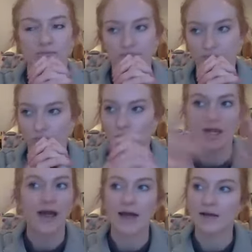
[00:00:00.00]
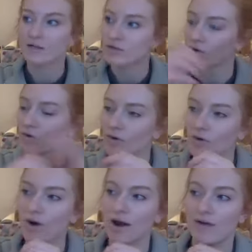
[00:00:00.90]
weekend
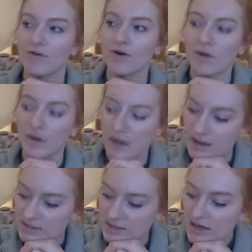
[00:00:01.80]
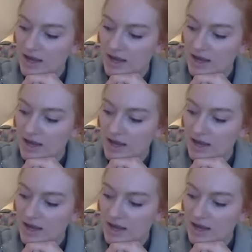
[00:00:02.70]
or however long it is,